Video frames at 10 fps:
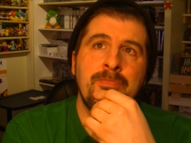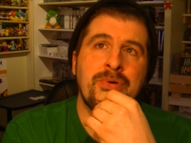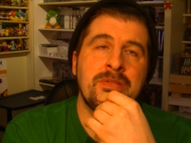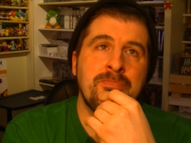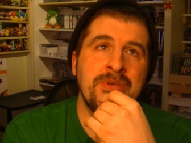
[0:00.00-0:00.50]

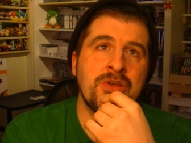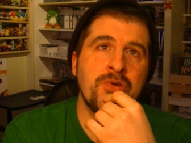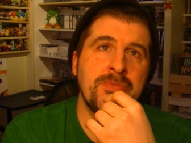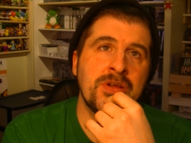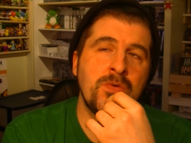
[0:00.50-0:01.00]
But
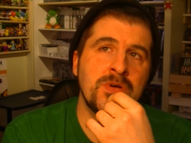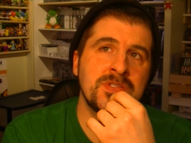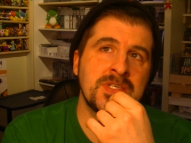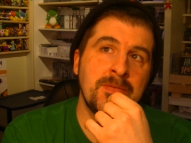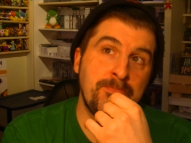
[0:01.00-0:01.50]
bigger, bigger
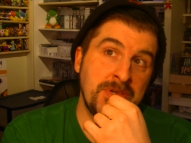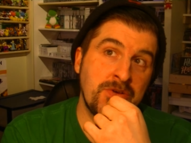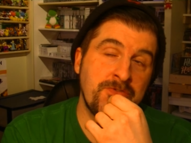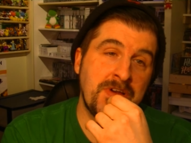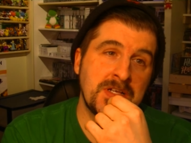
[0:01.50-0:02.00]
ones get
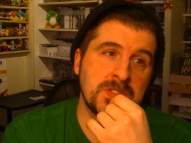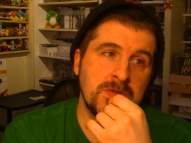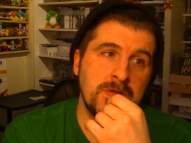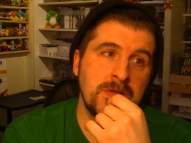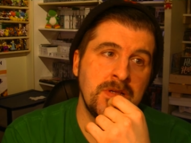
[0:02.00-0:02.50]
bigger
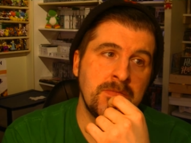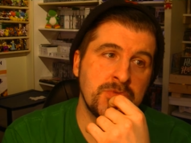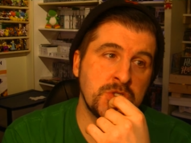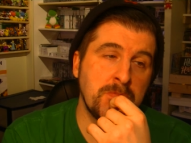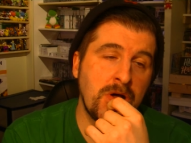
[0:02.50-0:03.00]
faster.
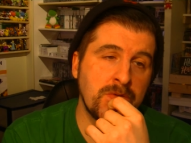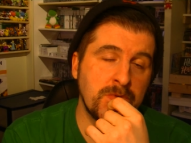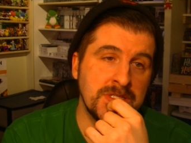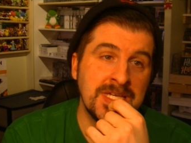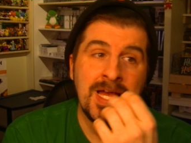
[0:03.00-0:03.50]
But smaller
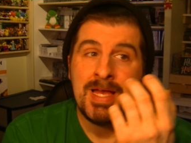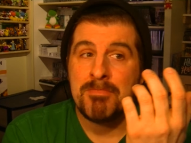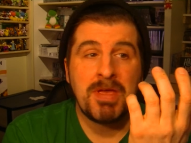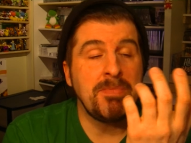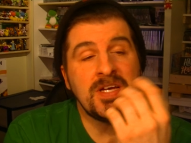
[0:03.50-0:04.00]
ones.
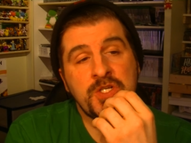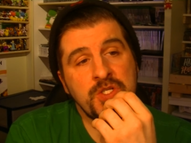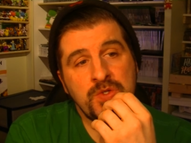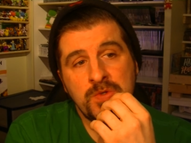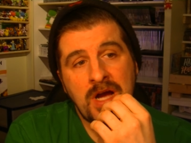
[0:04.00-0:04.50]
Maybe I
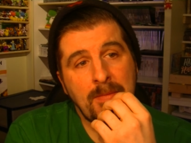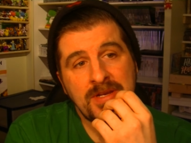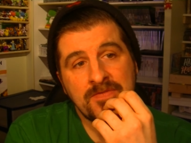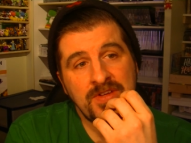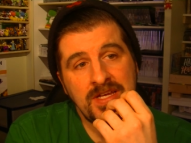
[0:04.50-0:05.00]
should do
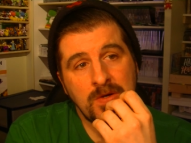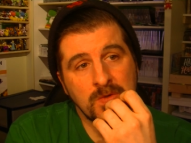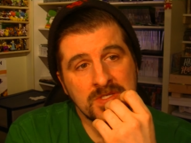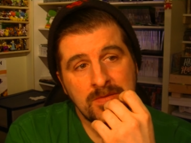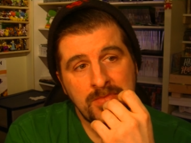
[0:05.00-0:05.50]
comedic
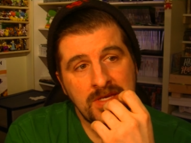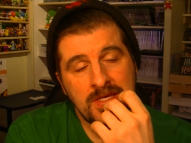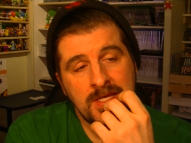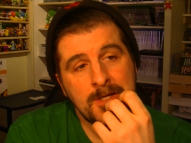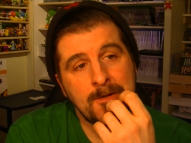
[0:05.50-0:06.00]
videos and be